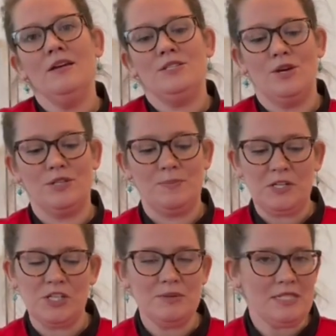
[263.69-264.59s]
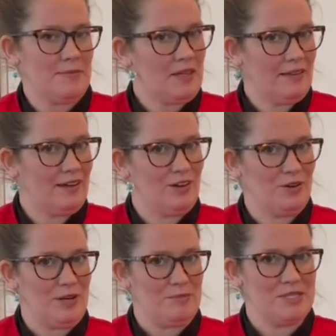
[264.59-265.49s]
So especially with something like a
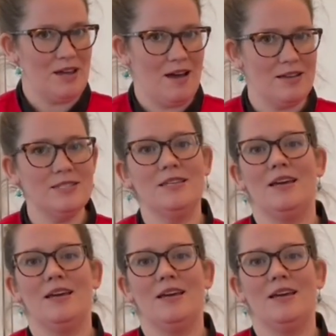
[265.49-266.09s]
cream sauce,